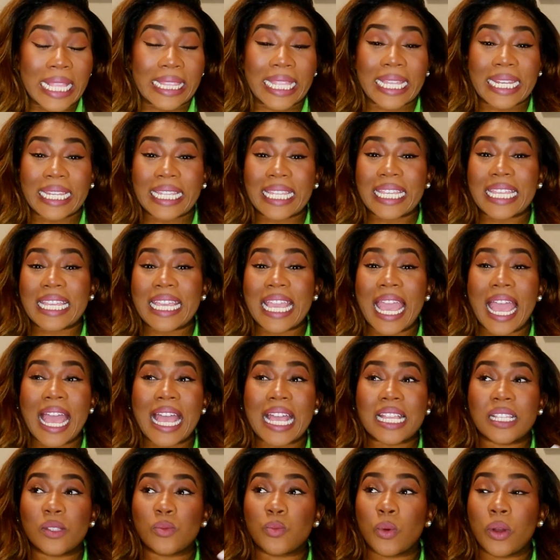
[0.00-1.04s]
that he
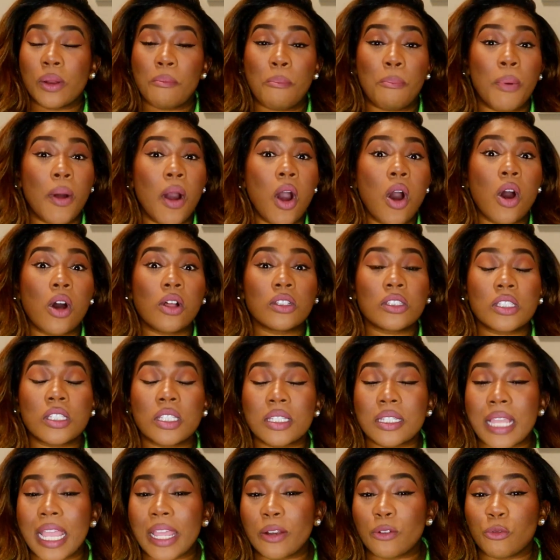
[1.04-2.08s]
has bought
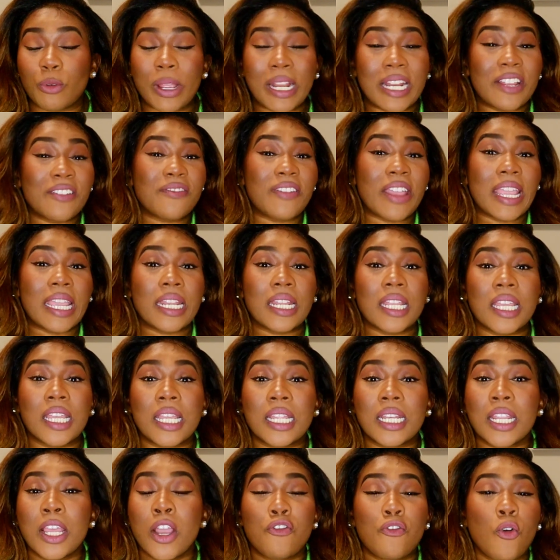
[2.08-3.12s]
and
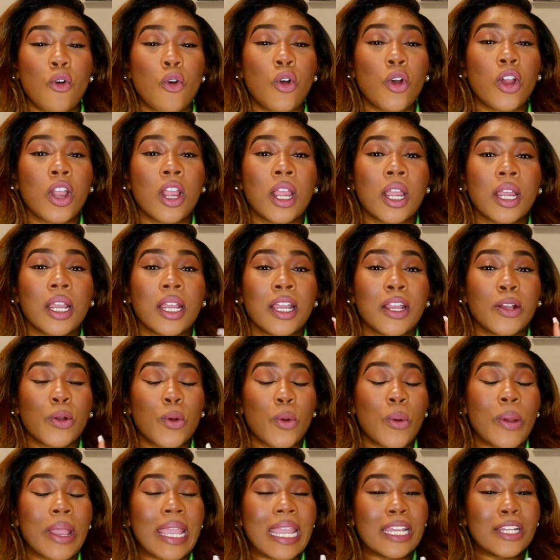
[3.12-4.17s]
renovated for
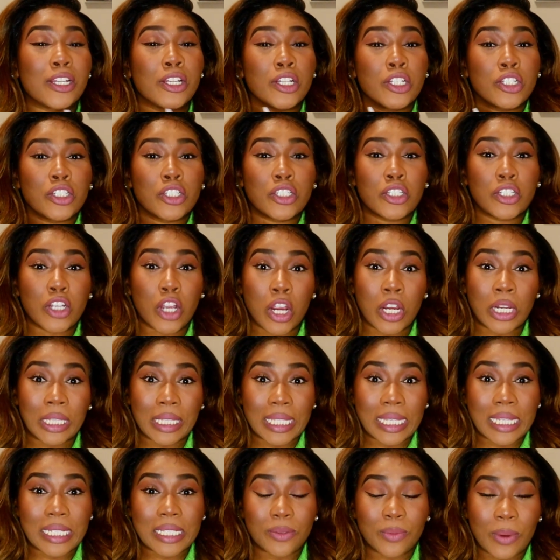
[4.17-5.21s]
Queen
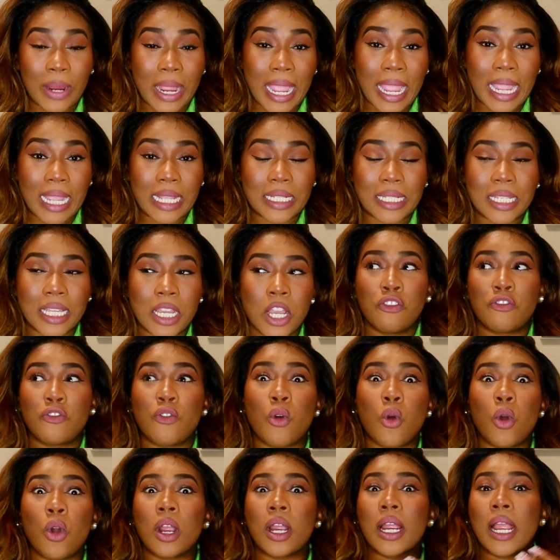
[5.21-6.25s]
Charlotte, right?
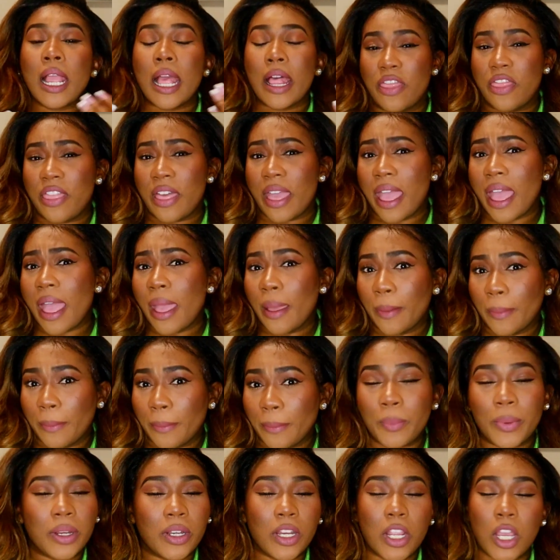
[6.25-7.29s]
For them.
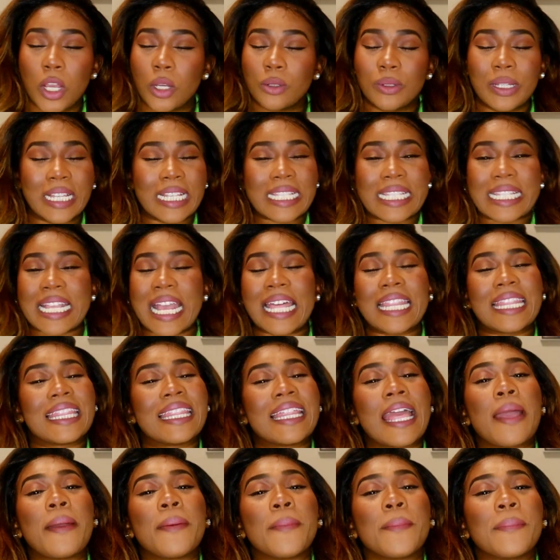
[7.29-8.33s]
But no, it's not
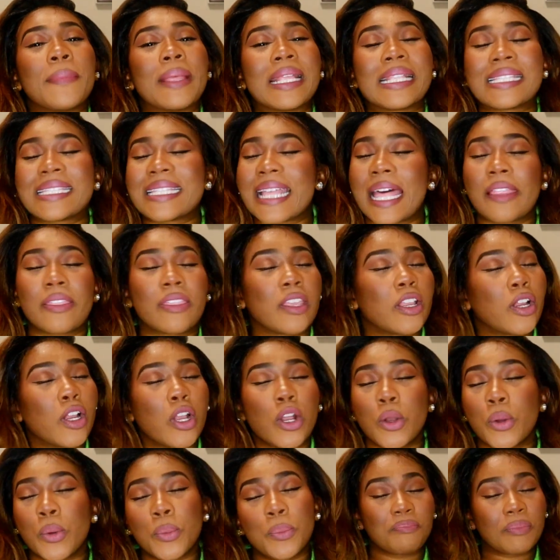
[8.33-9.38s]
them. It's not their
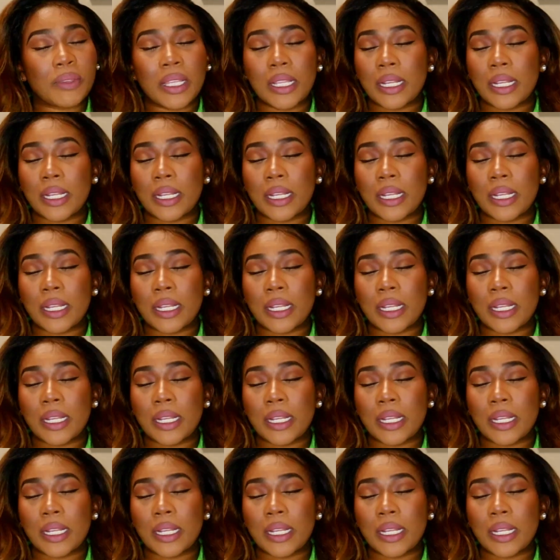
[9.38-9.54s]
home.